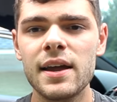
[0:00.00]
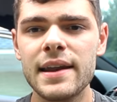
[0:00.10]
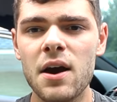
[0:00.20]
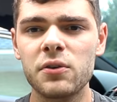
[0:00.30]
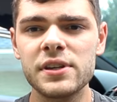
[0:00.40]

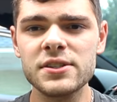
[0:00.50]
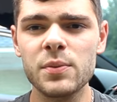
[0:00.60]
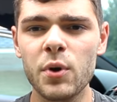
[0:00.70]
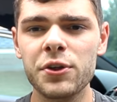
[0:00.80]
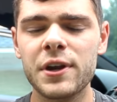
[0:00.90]
Now these
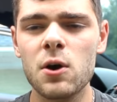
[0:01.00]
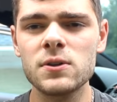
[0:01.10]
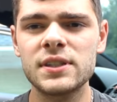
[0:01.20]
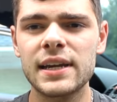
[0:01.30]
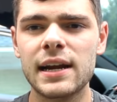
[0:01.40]
are both
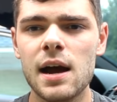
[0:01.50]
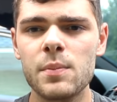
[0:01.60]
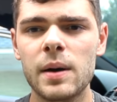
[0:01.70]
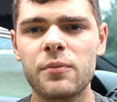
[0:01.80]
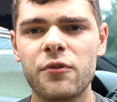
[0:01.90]
codes that
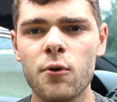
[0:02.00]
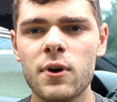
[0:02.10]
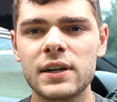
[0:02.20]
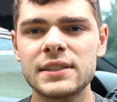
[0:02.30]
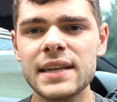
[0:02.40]
come up
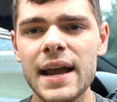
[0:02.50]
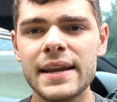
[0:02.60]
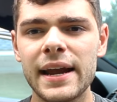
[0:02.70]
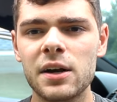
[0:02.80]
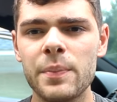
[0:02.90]
for
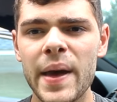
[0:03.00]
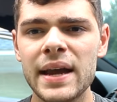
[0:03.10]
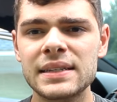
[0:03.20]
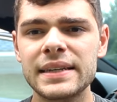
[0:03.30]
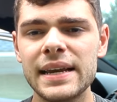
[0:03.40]
side
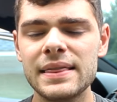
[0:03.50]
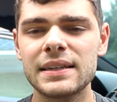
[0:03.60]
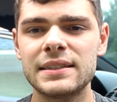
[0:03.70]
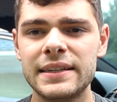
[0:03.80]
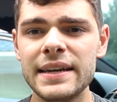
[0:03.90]
airbags in
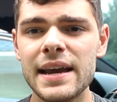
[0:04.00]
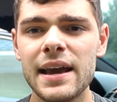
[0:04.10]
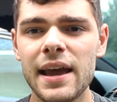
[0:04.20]
the seat,